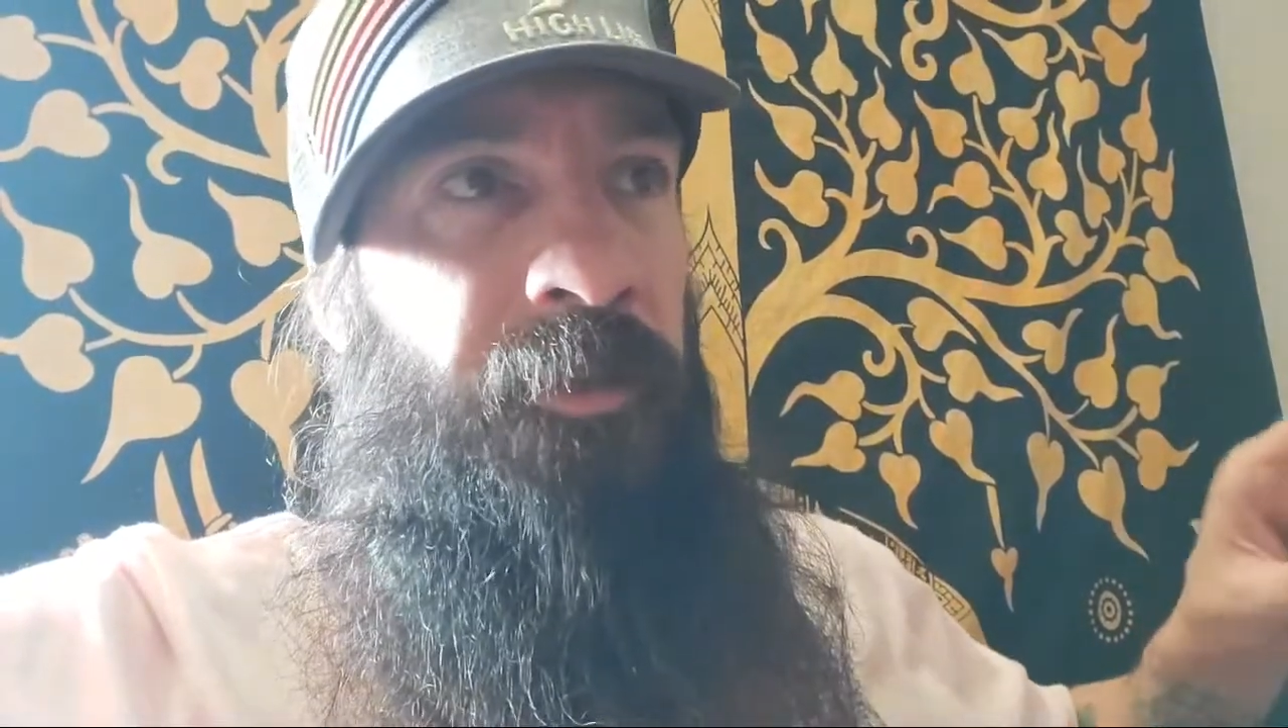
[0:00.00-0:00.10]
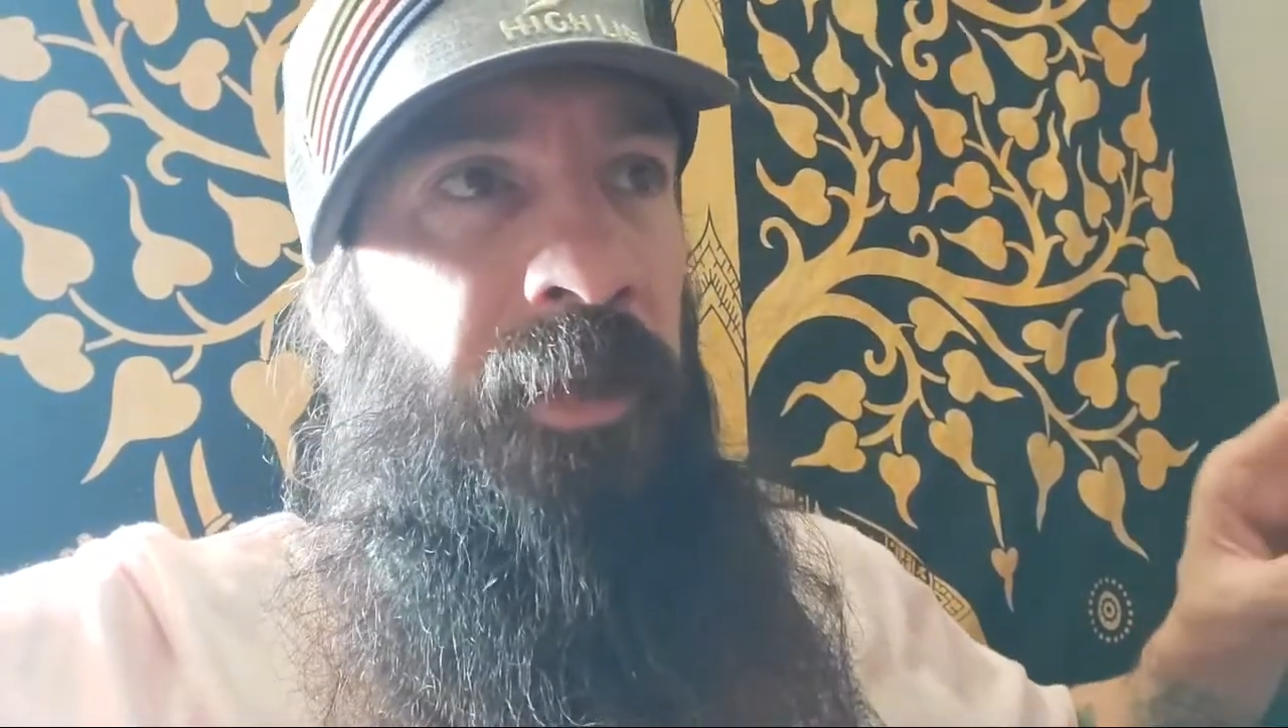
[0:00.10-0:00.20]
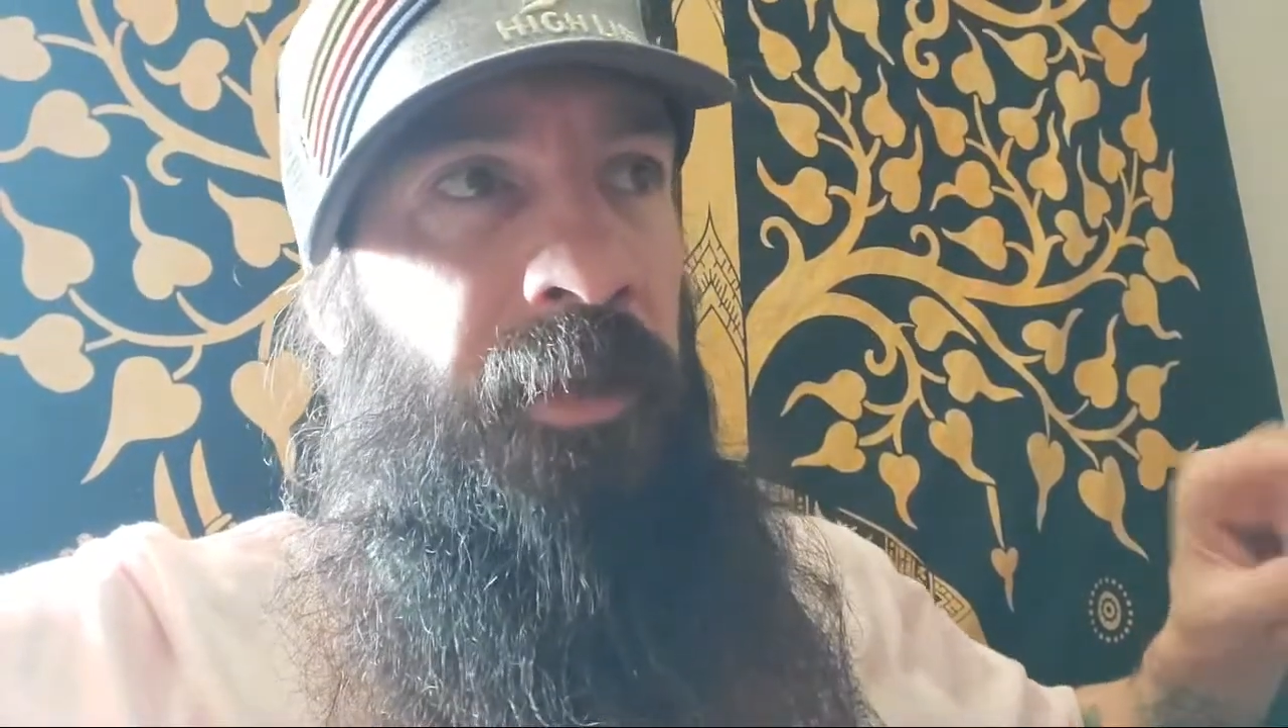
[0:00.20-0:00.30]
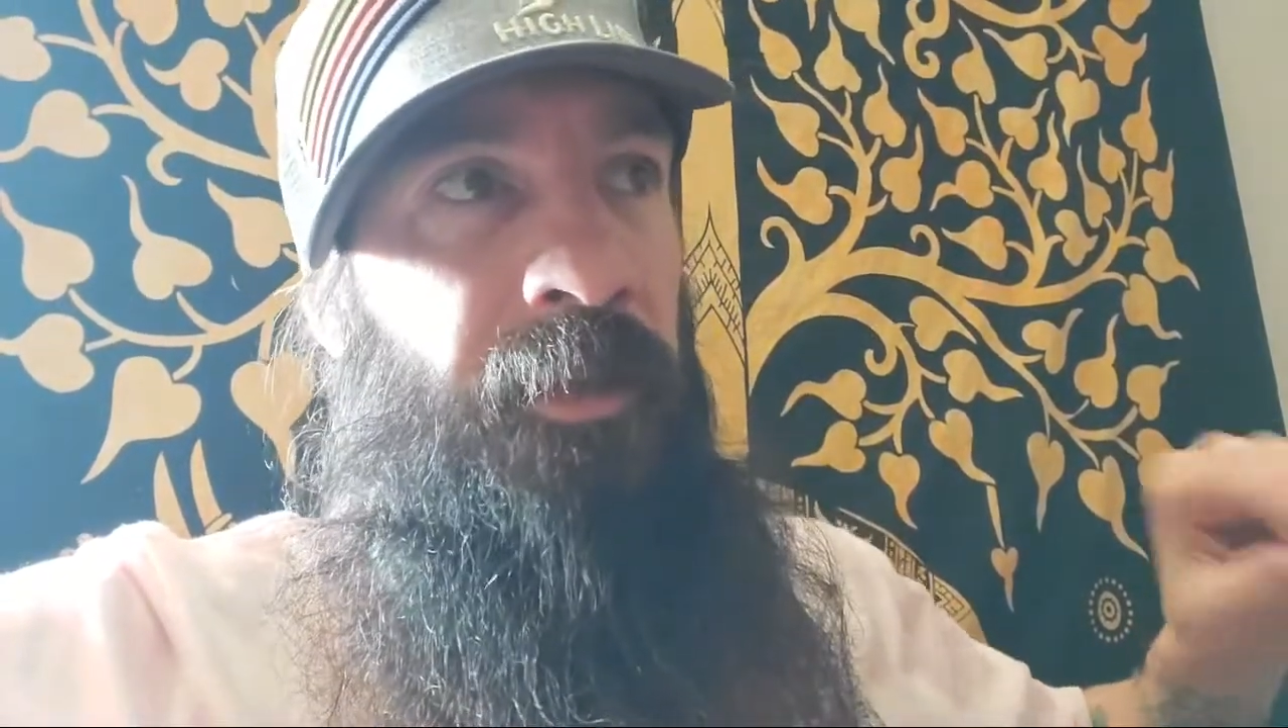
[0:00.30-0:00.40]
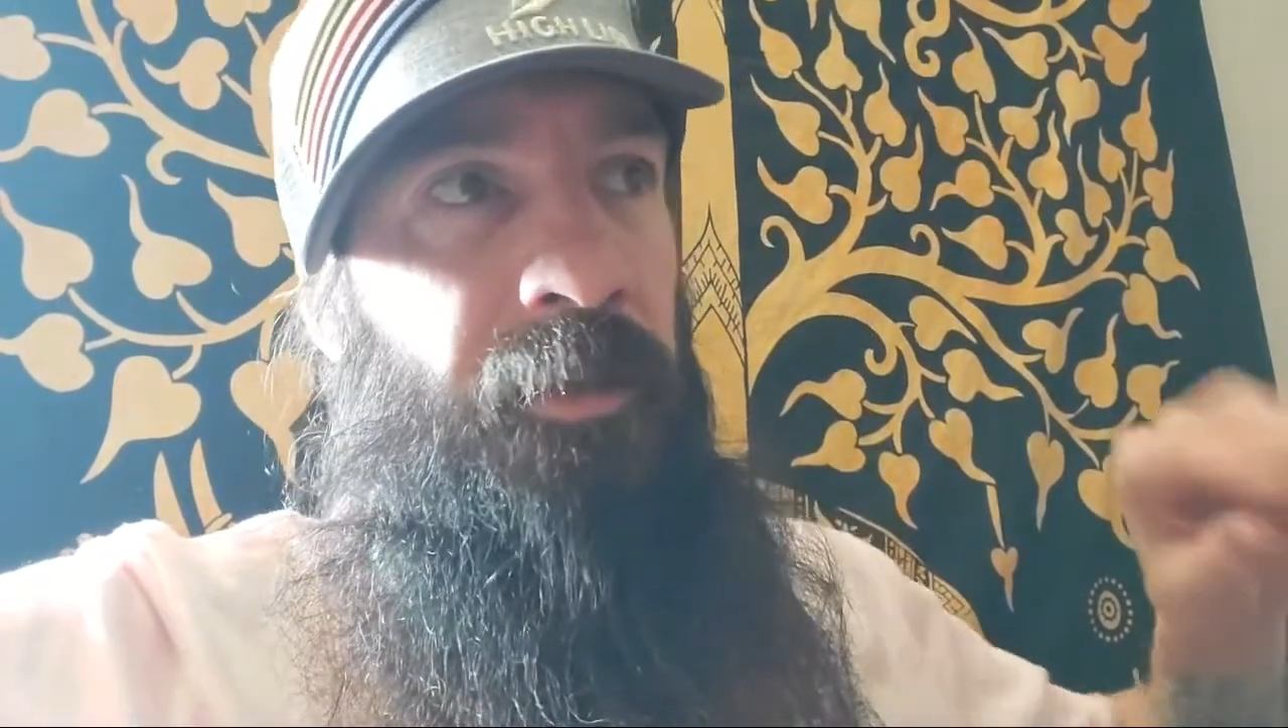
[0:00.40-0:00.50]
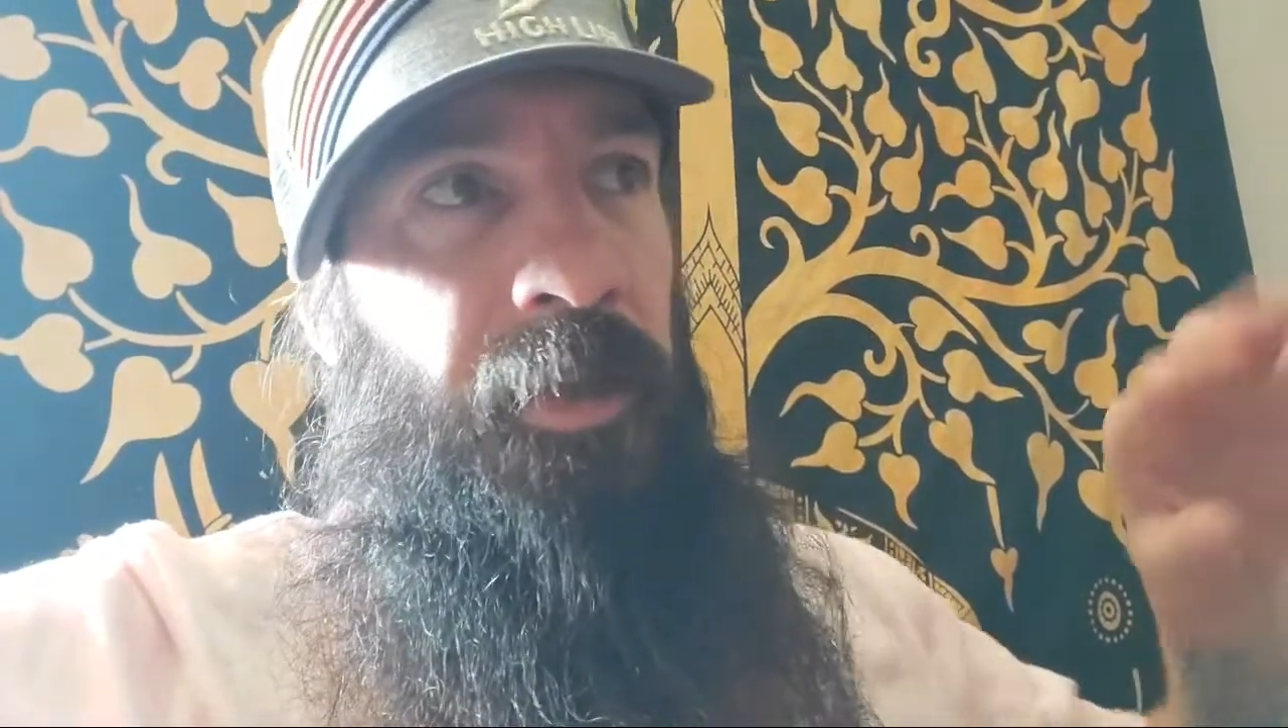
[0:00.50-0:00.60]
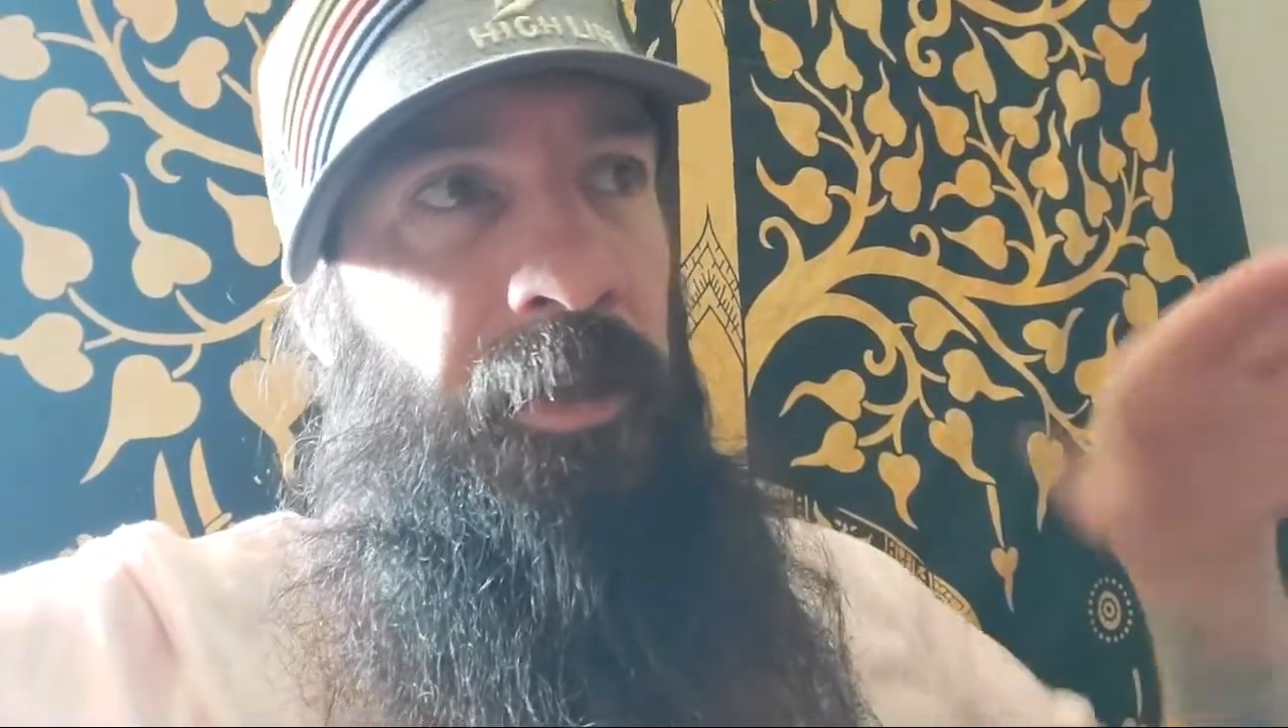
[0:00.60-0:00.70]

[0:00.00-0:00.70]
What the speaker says: second,